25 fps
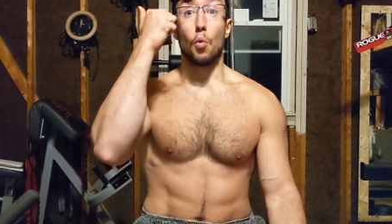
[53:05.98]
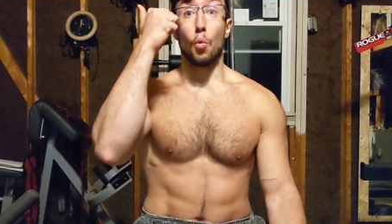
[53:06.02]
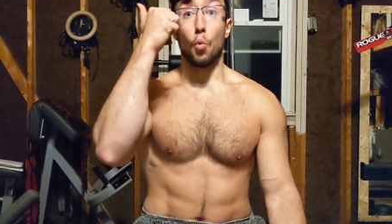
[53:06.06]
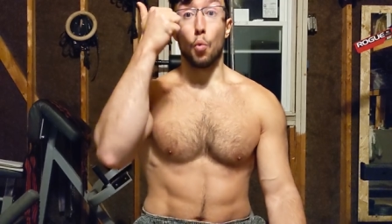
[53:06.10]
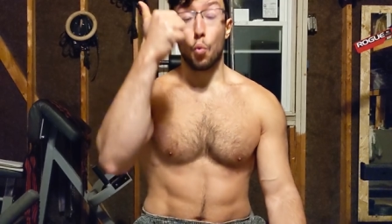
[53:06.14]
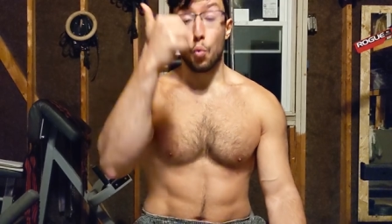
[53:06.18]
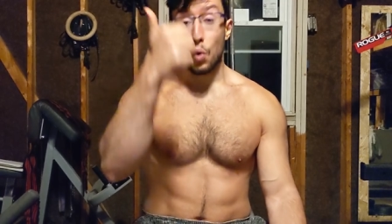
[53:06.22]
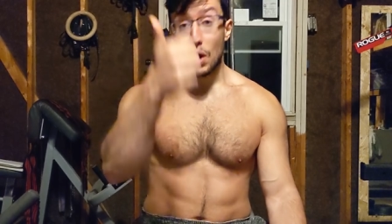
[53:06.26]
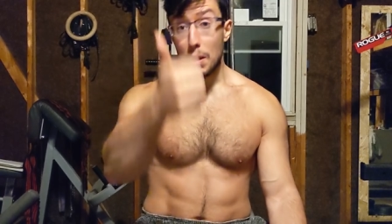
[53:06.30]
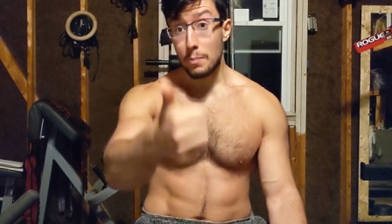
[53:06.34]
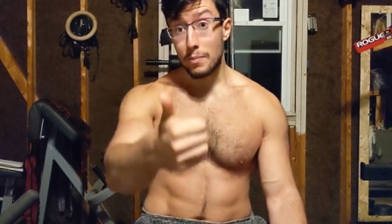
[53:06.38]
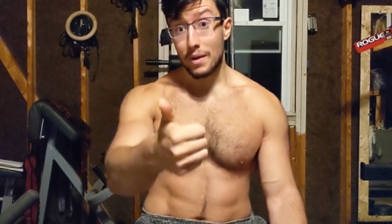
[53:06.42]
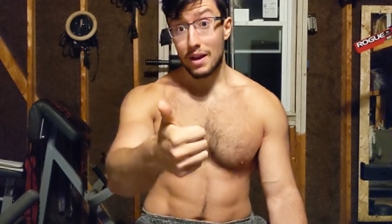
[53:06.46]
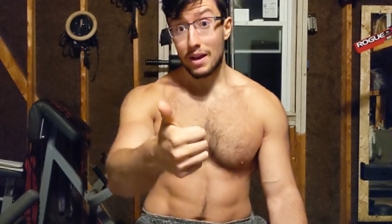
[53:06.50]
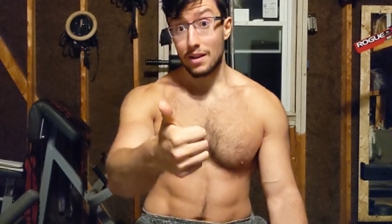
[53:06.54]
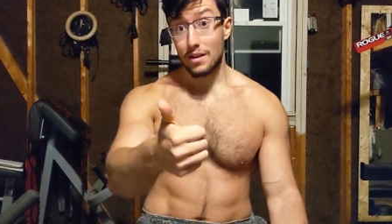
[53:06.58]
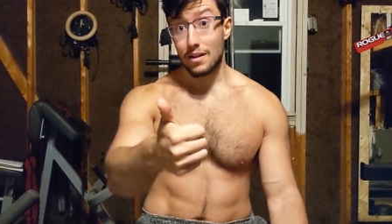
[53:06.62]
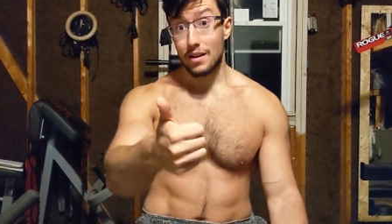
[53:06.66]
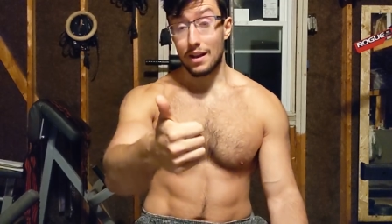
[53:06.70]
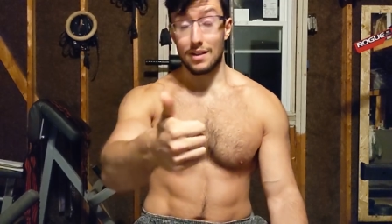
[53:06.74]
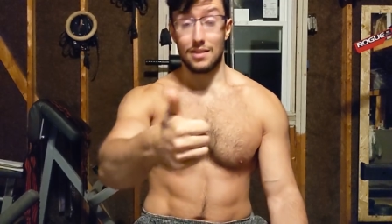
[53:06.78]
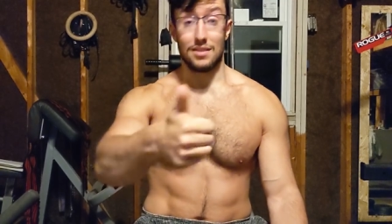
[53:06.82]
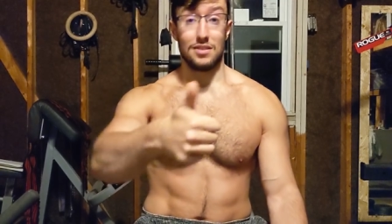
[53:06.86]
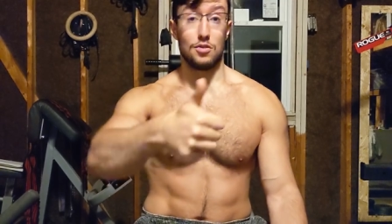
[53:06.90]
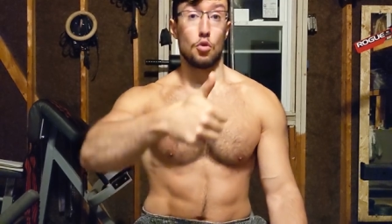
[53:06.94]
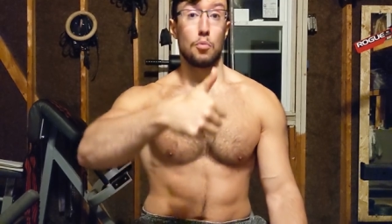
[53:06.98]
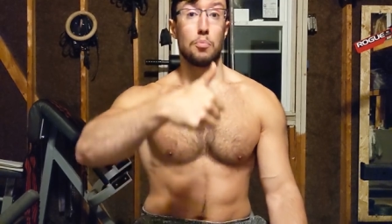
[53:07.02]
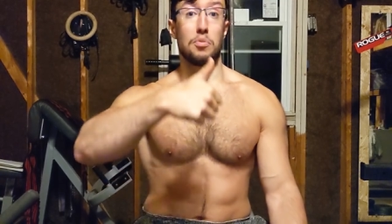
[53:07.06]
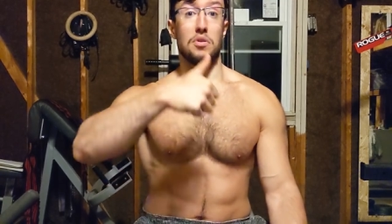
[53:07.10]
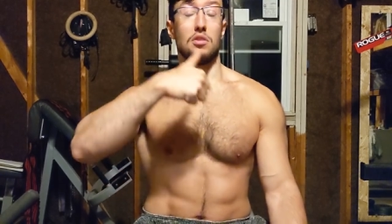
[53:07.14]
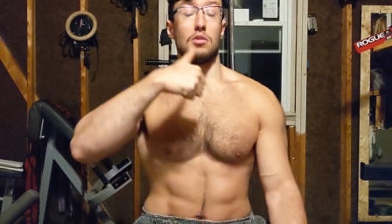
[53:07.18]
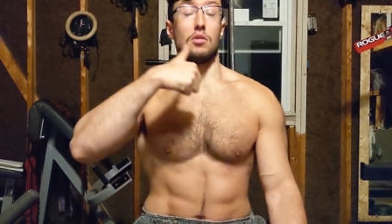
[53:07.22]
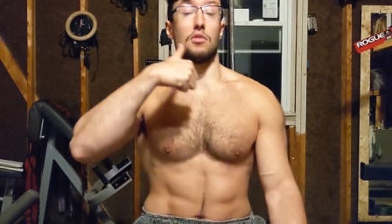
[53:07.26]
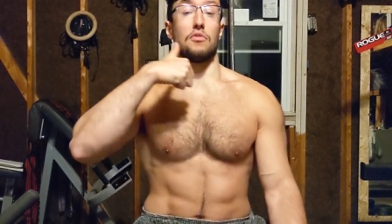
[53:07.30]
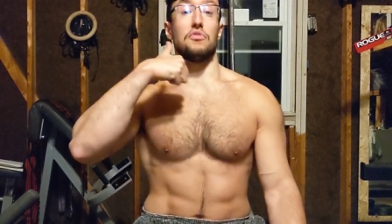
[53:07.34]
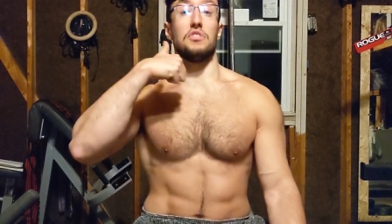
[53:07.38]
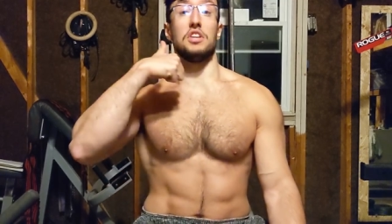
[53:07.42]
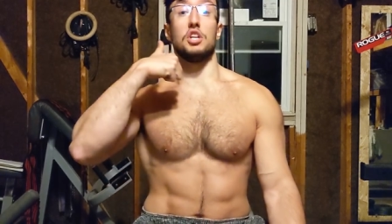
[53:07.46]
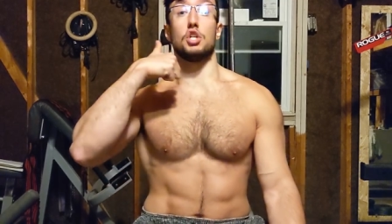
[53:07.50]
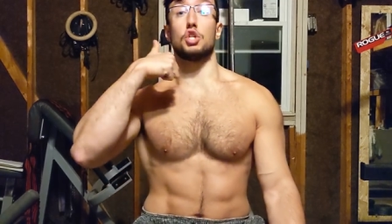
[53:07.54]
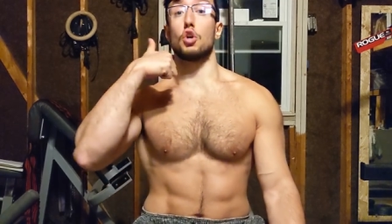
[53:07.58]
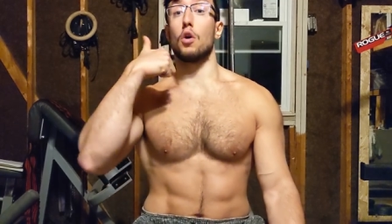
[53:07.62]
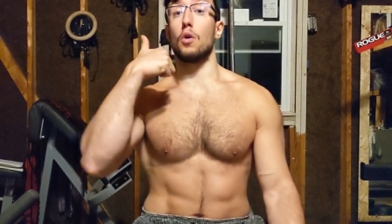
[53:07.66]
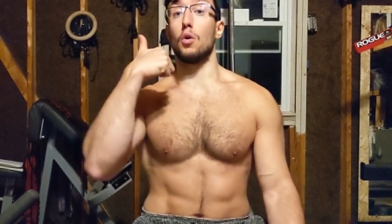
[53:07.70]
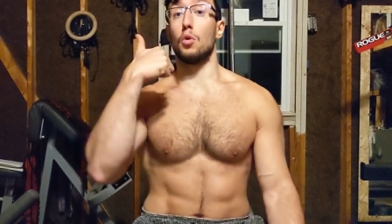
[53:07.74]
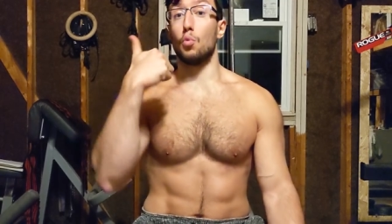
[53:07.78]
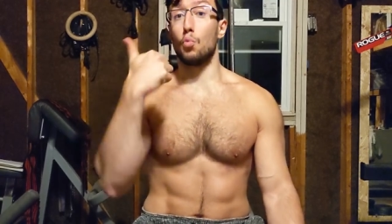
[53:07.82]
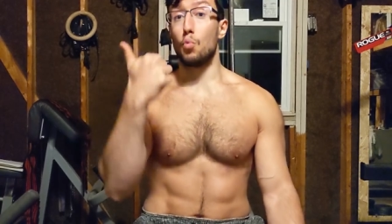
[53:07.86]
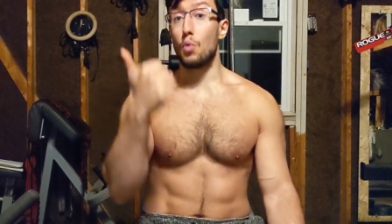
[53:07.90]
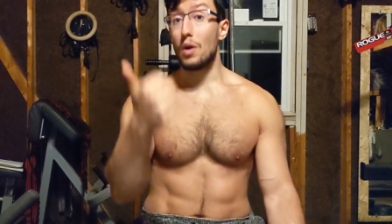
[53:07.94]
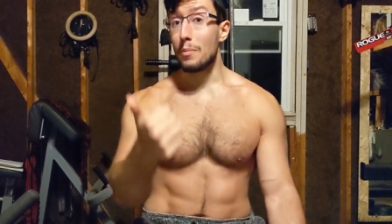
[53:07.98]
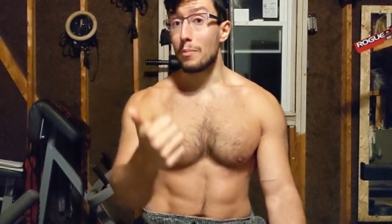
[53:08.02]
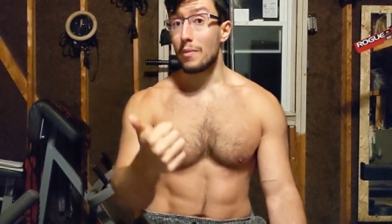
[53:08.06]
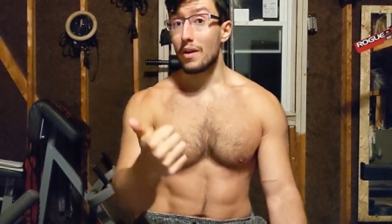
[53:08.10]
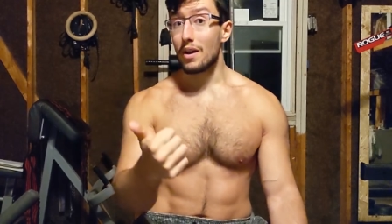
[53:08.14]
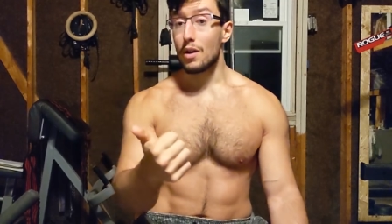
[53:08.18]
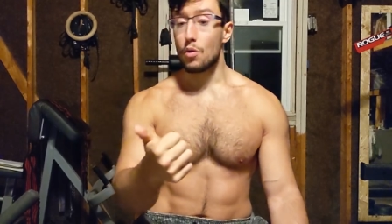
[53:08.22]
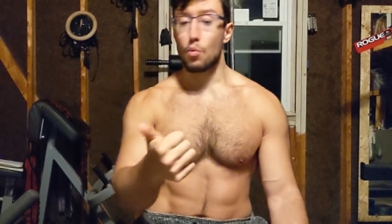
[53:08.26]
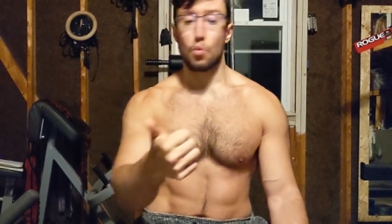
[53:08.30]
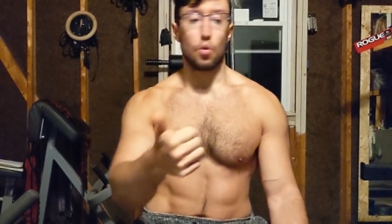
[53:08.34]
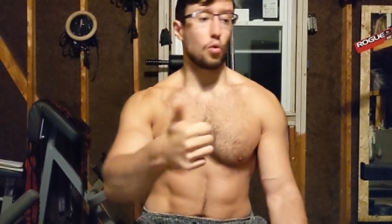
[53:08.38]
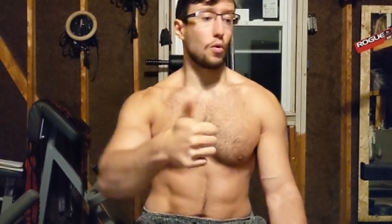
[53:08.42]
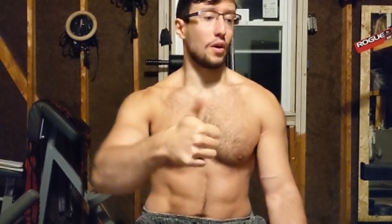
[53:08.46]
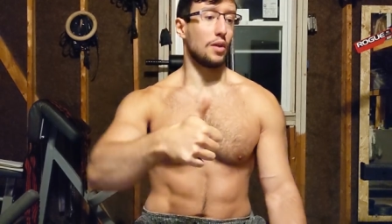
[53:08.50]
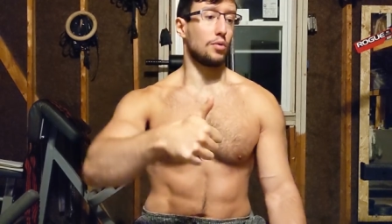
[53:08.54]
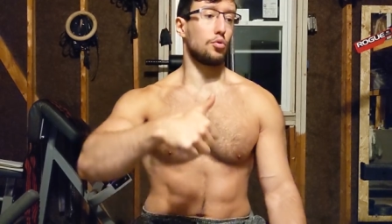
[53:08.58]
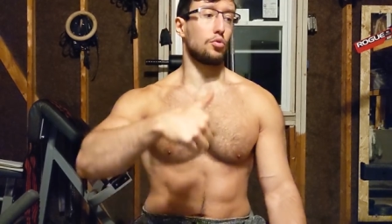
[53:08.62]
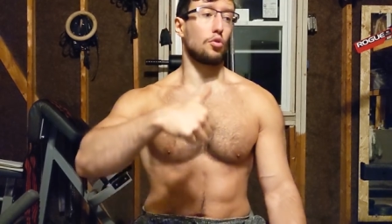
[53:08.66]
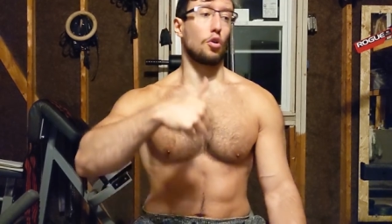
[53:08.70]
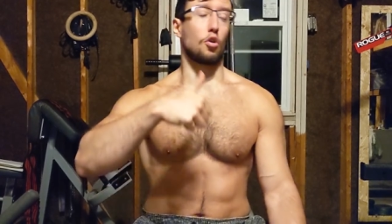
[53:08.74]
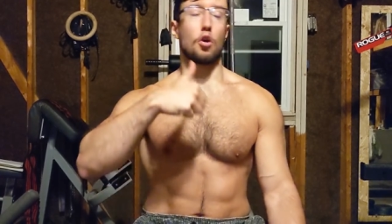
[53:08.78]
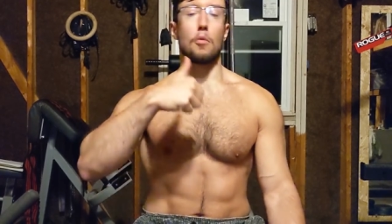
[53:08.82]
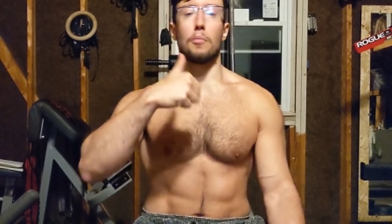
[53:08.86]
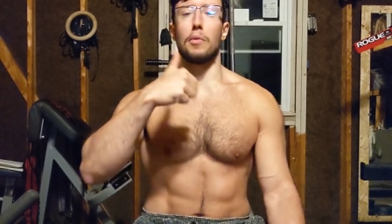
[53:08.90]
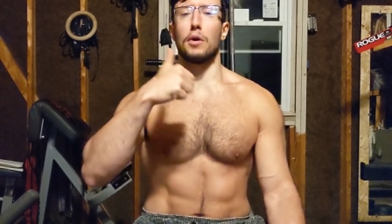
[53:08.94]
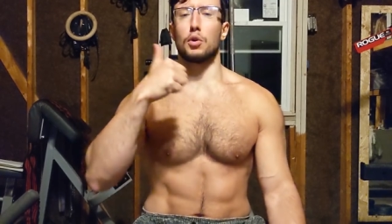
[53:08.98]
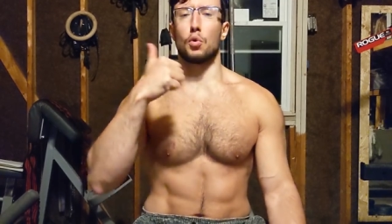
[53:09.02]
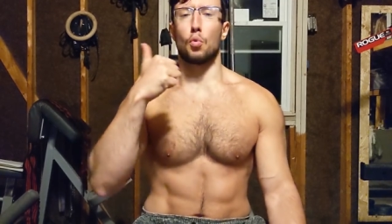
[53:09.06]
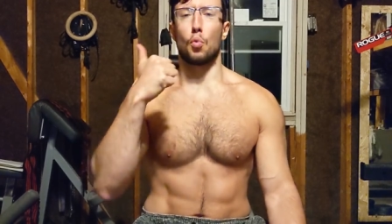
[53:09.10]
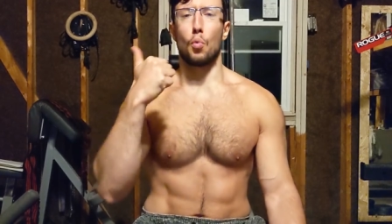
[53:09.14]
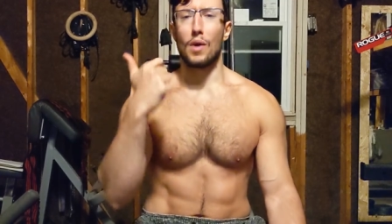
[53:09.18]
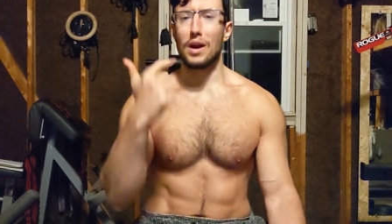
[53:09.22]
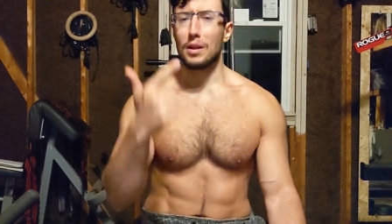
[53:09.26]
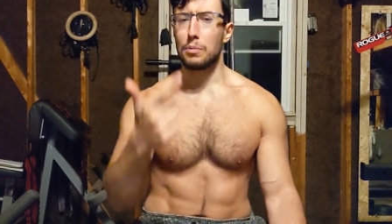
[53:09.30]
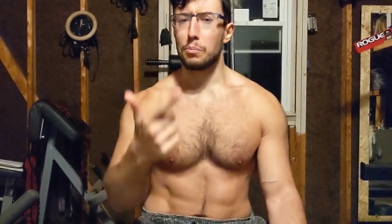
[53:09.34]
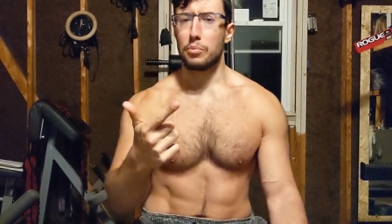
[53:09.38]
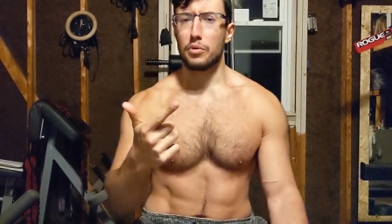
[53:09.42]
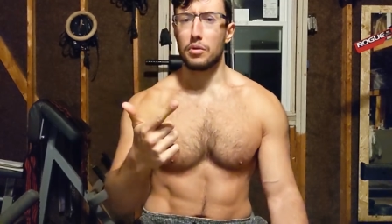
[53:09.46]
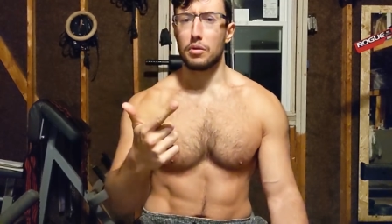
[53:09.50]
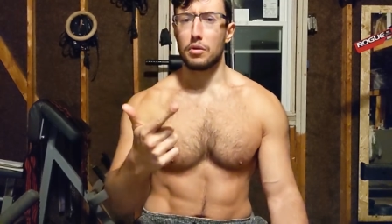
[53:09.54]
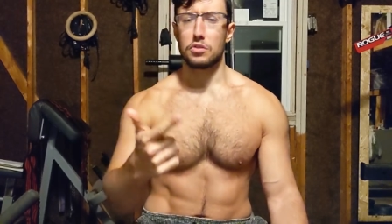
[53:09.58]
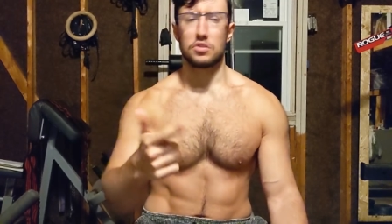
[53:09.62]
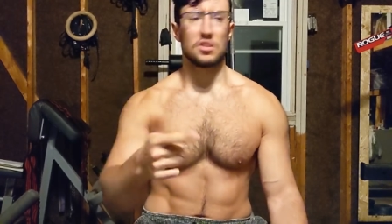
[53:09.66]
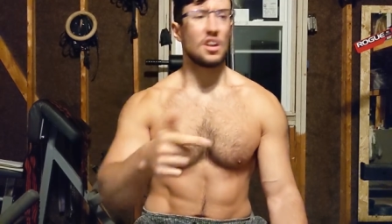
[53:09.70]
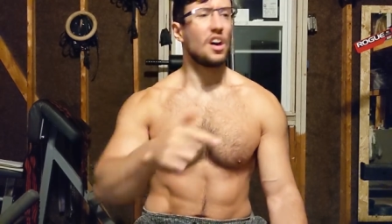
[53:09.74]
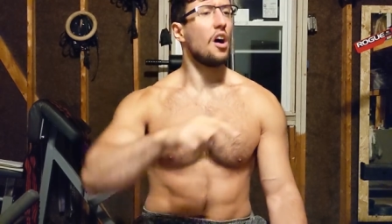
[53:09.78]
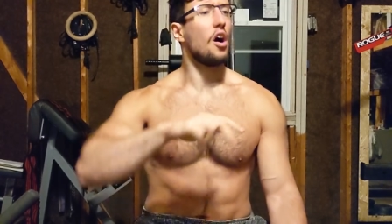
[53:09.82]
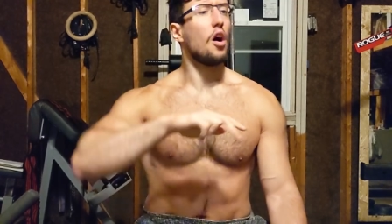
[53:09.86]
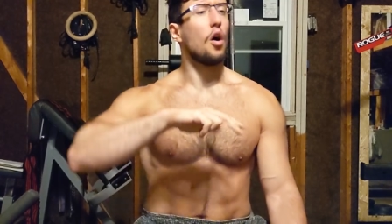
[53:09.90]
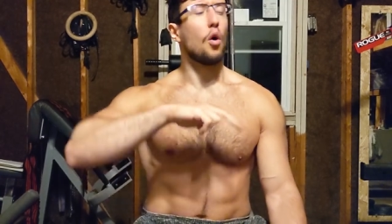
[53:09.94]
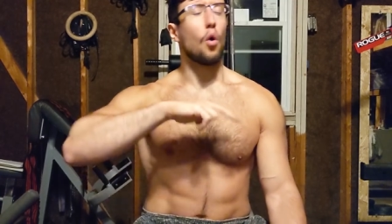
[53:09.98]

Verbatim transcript: women and the opinion of Nietzsche on women. We're going to talk about red pills,